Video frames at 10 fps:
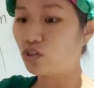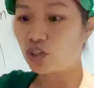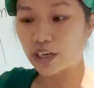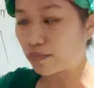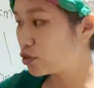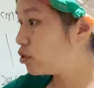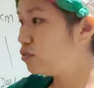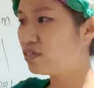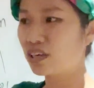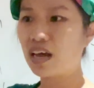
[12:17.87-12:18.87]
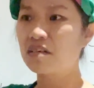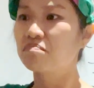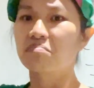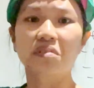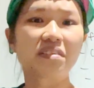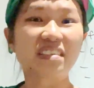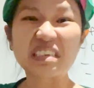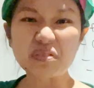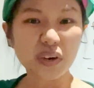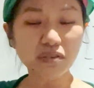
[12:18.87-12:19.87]
gemstones,
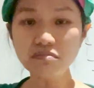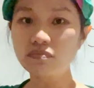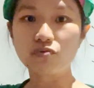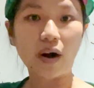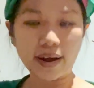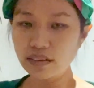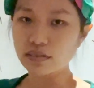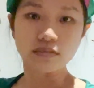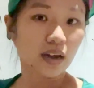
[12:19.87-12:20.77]
cereal, rice.